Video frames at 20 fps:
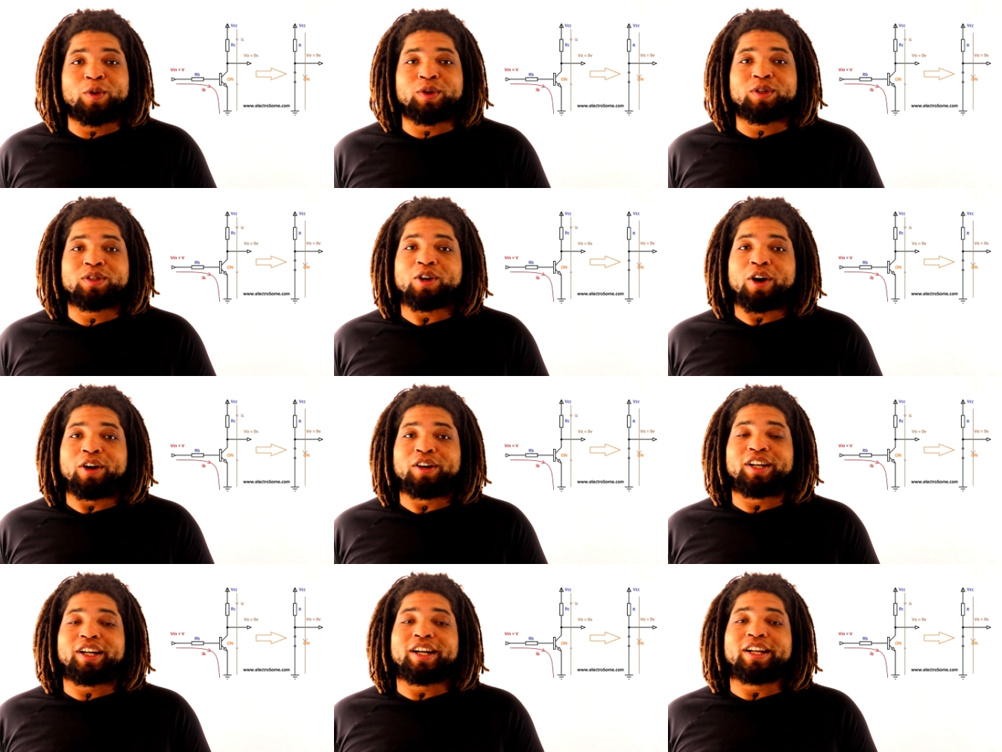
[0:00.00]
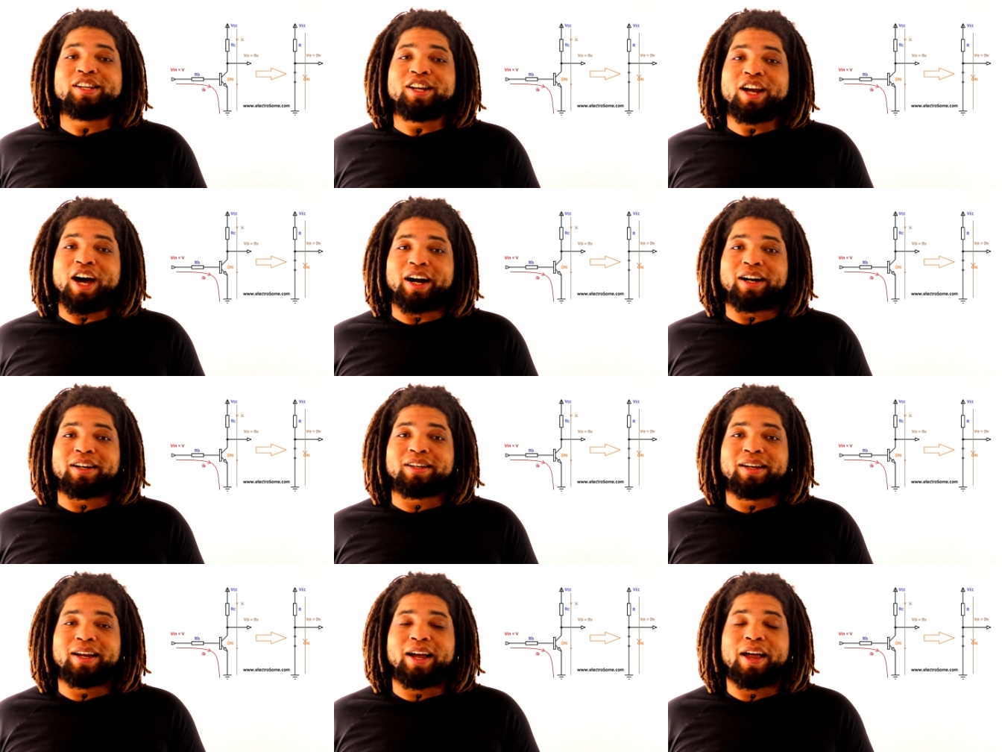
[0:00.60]
will start to
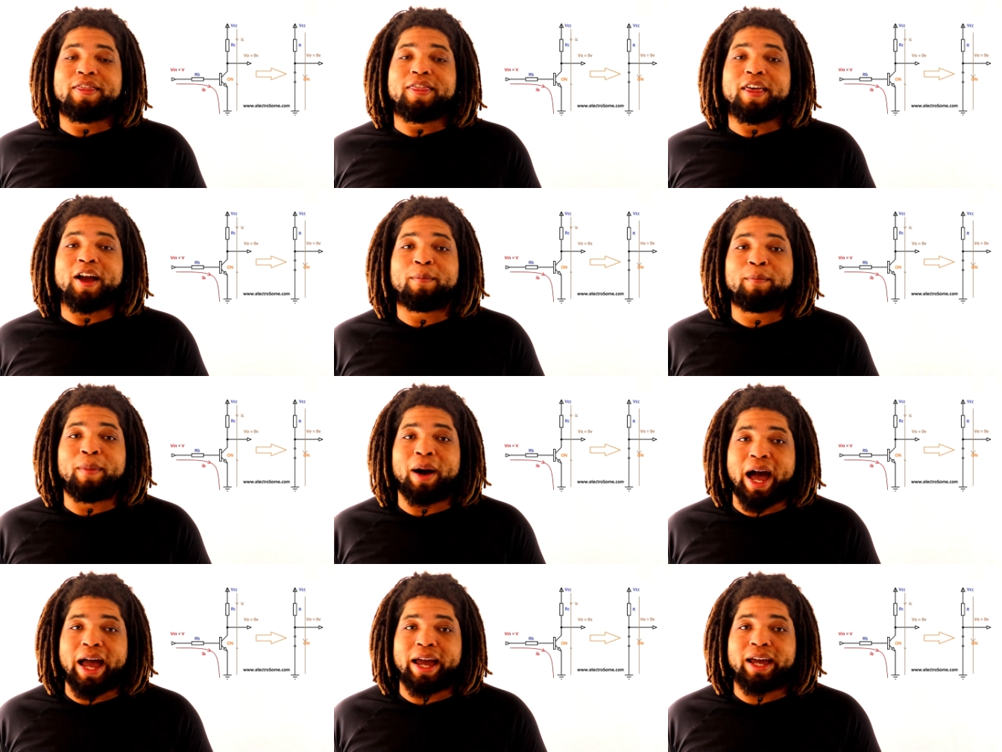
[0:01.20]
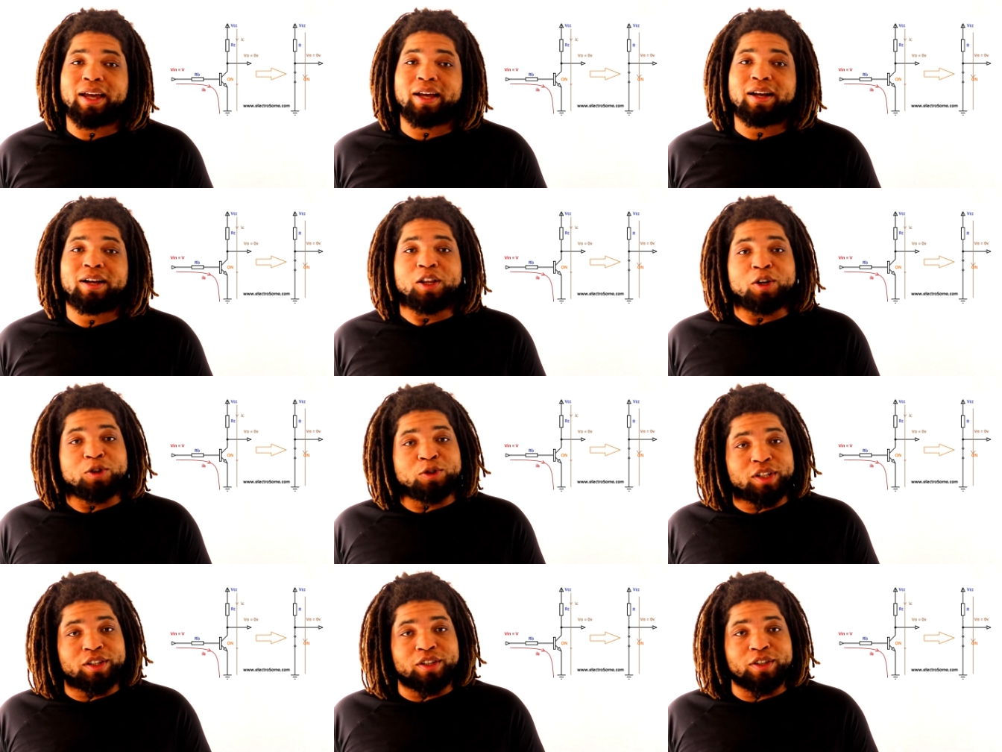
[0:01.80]
conduct, thereby
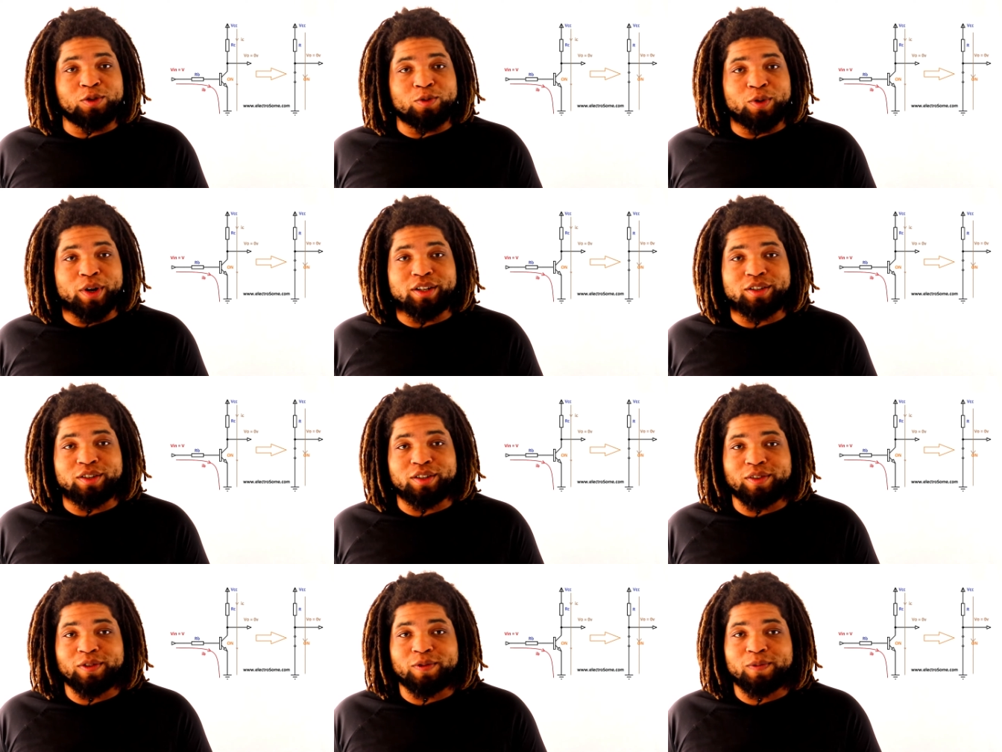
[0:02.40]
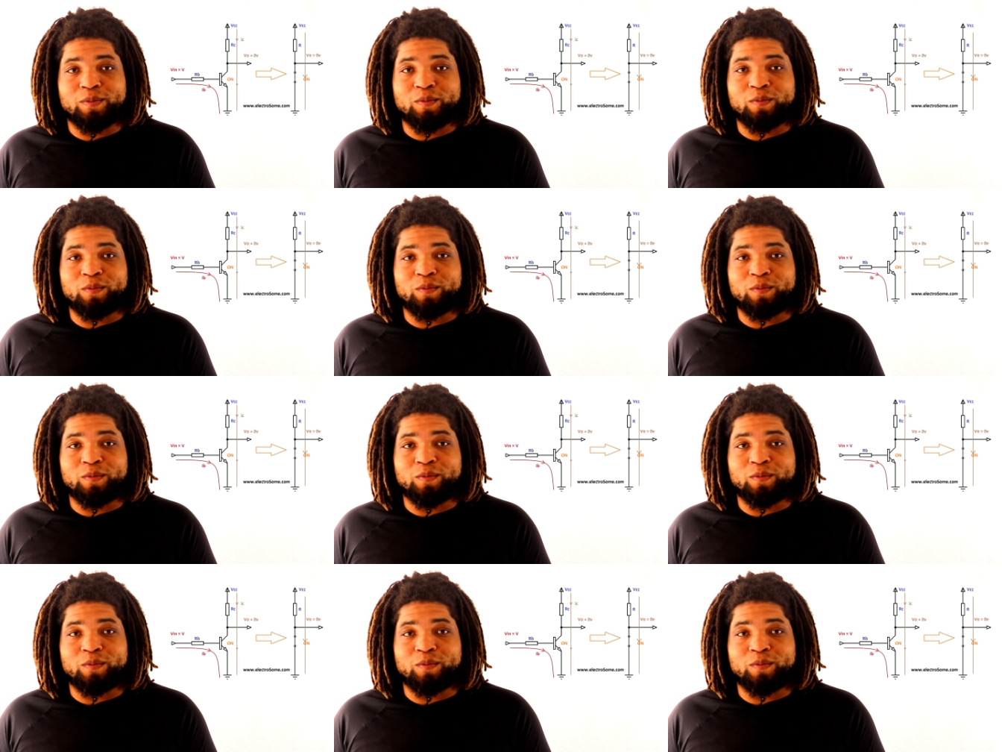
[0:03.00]
closing the switch.